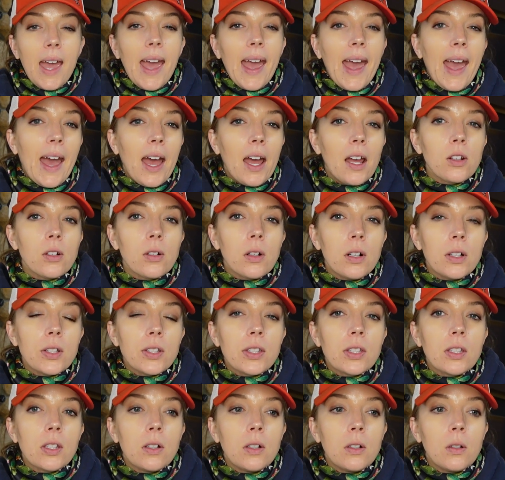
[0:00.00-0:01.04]
and
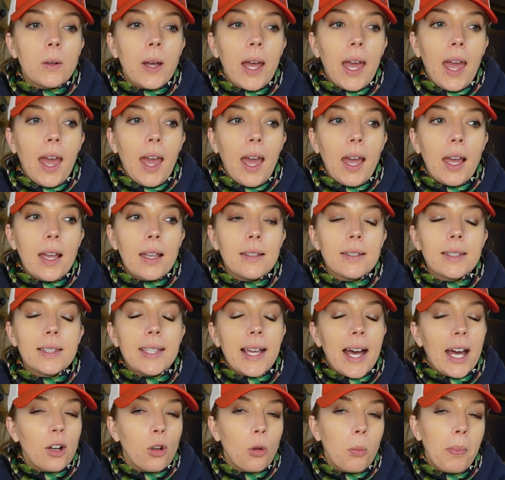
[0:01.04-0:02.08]
also a
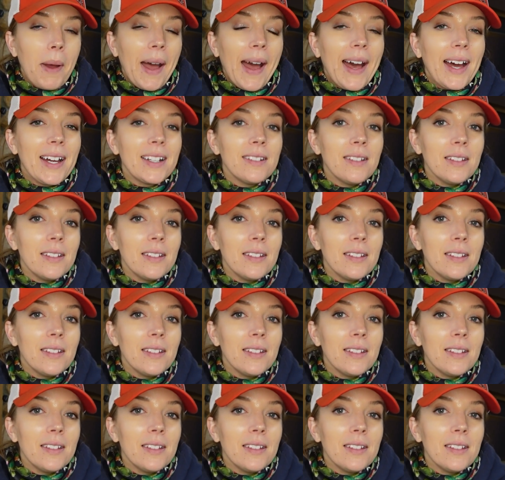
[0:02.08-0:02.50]
saddle pad